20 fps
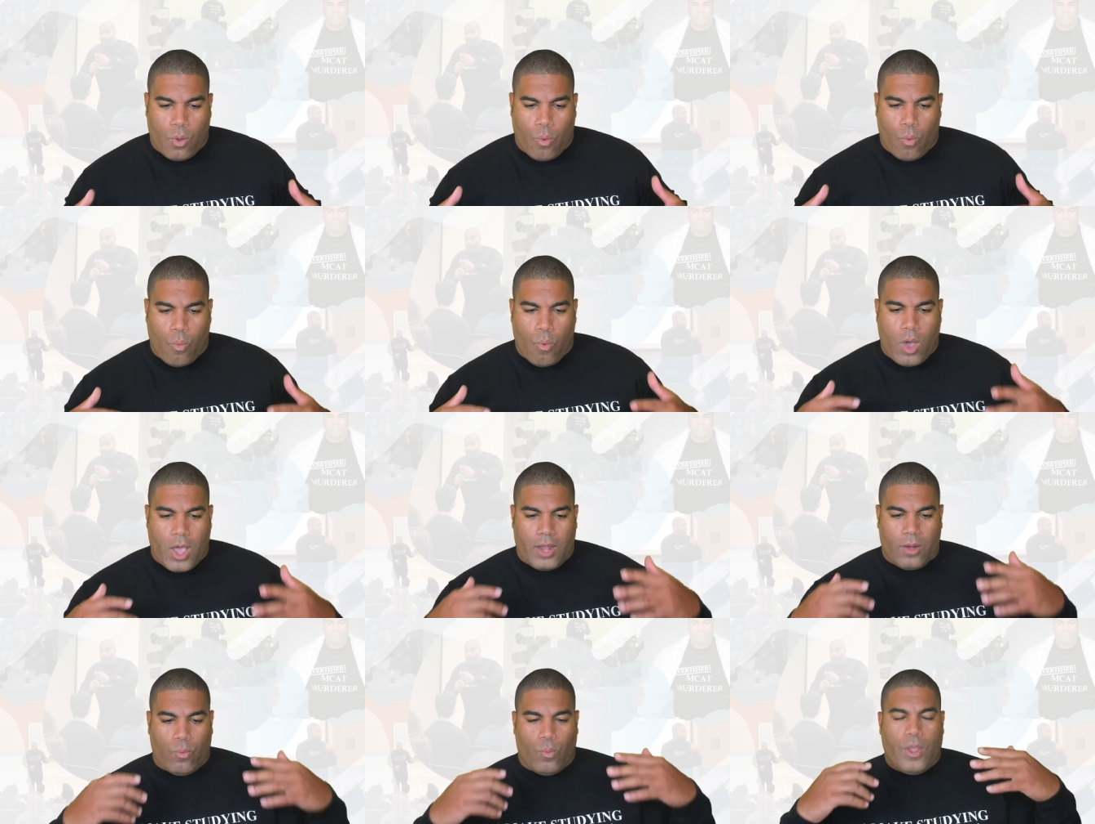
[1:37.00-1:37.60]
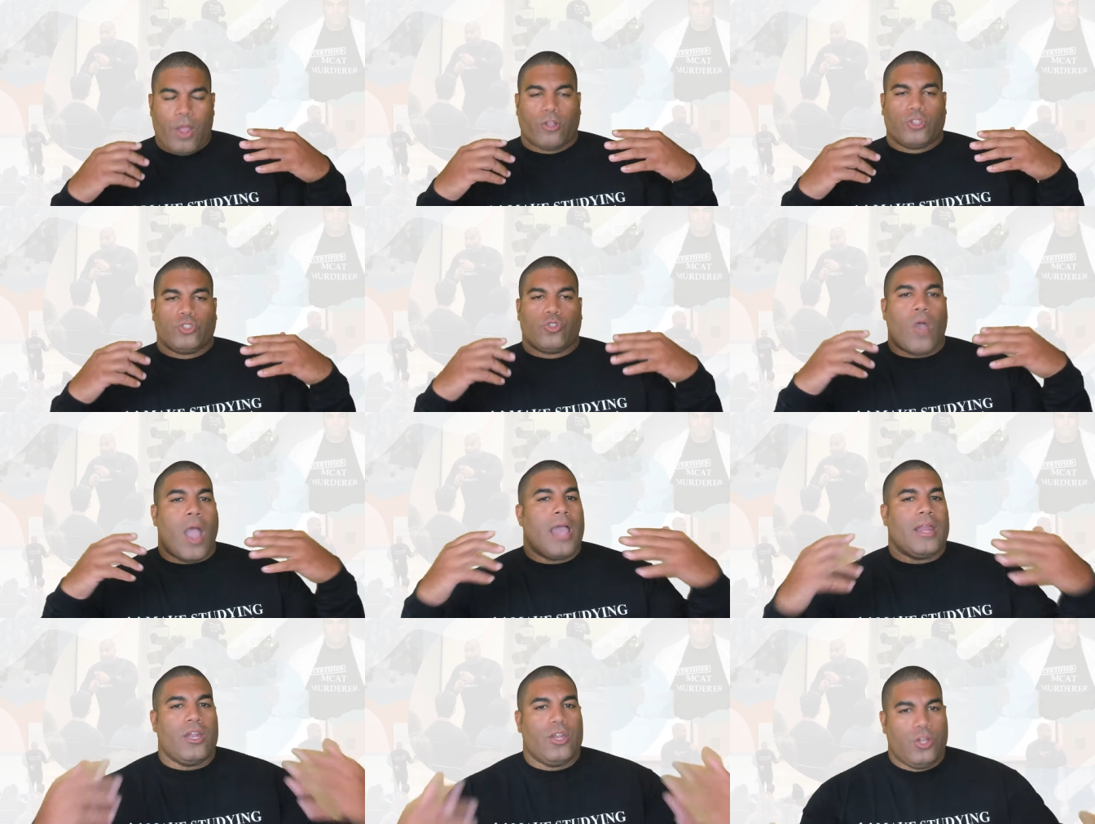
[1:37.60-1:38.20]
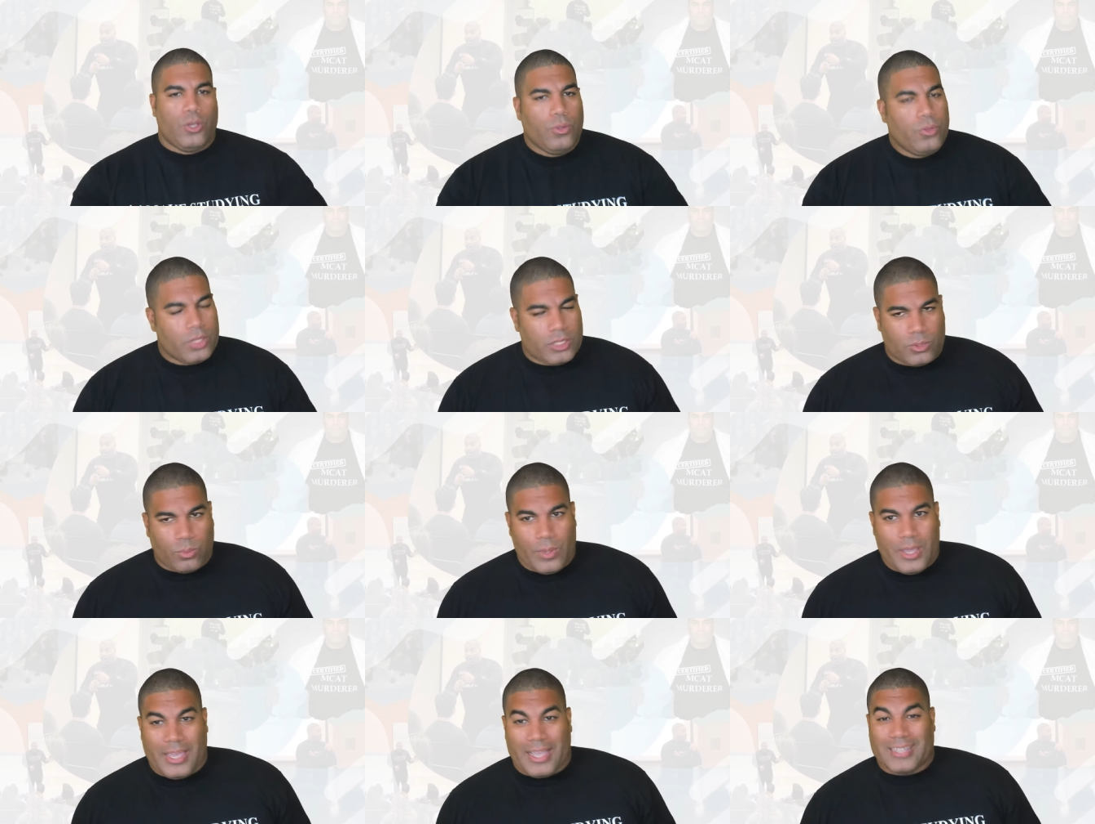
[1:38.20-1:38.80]
what we are trying to do
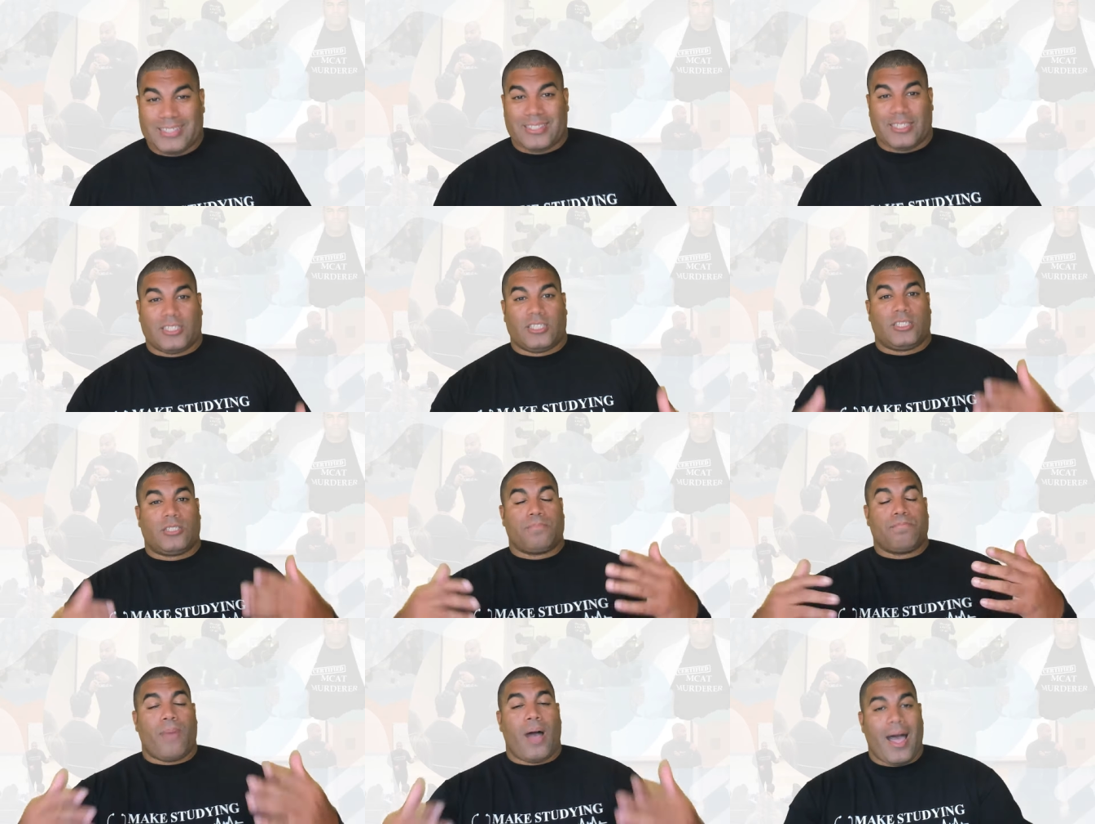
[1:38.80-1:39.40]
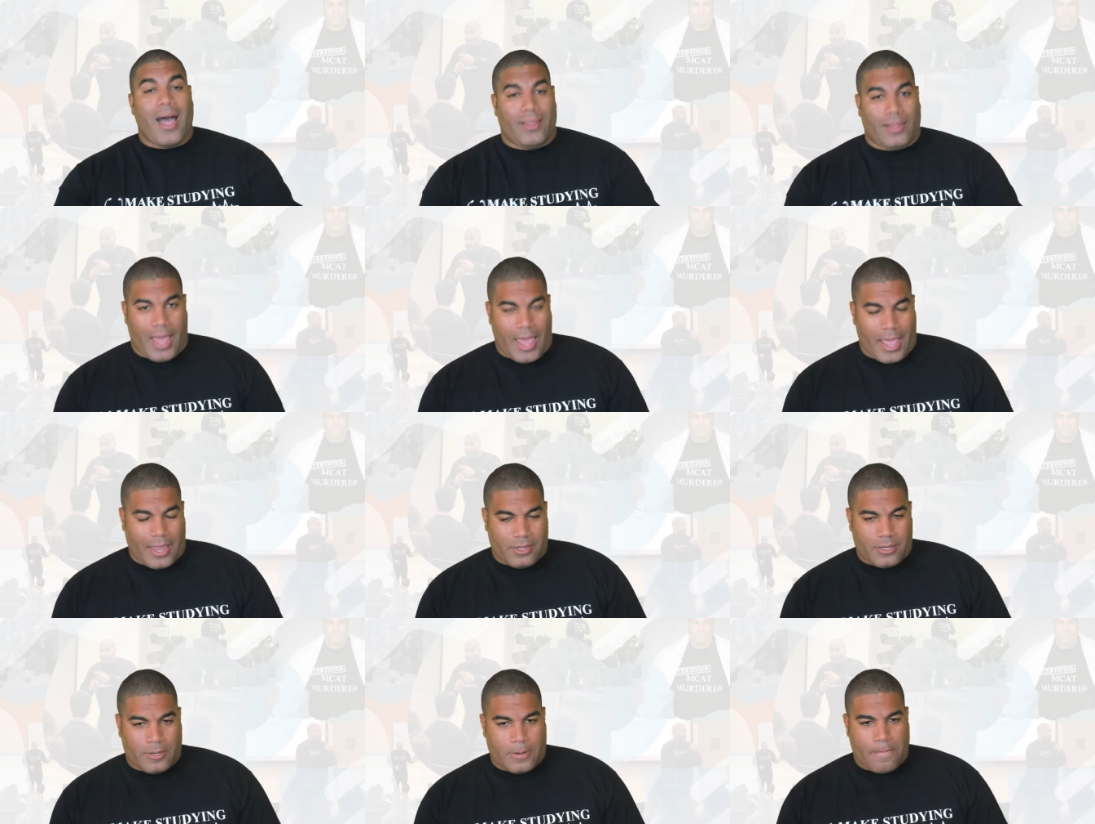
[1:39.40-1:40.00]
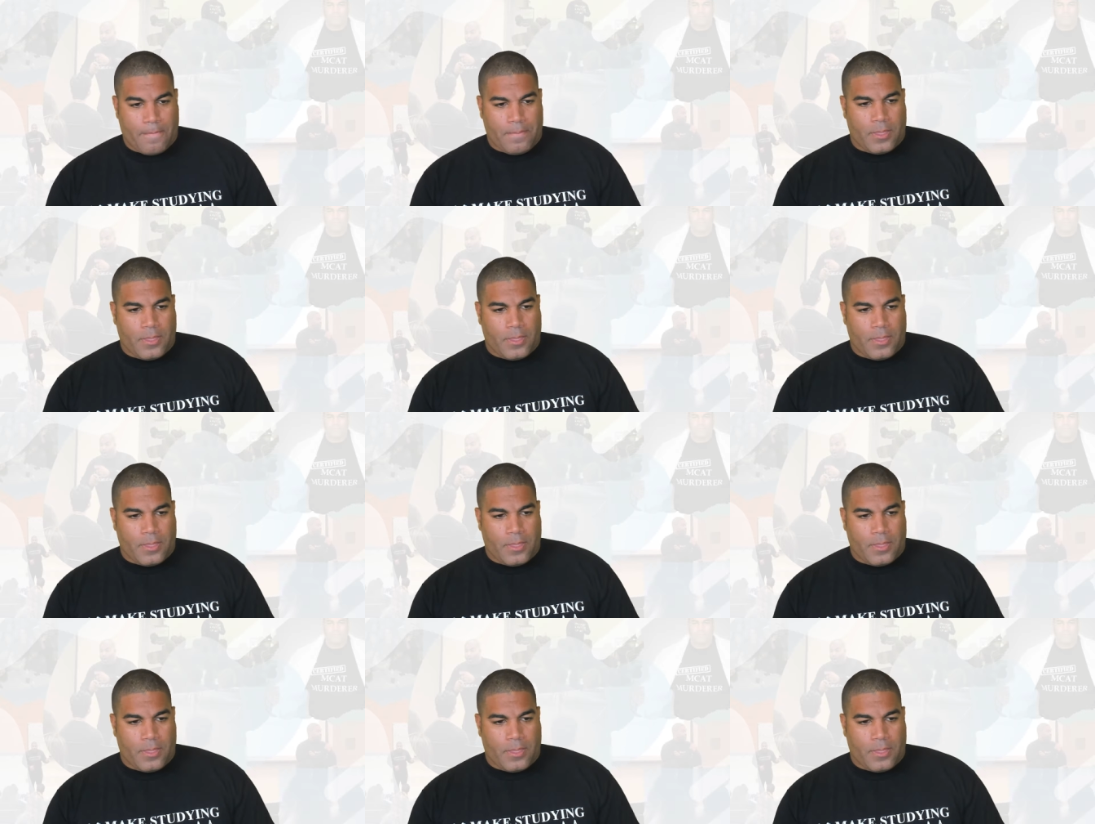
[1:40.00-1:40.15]
this week is to spotlight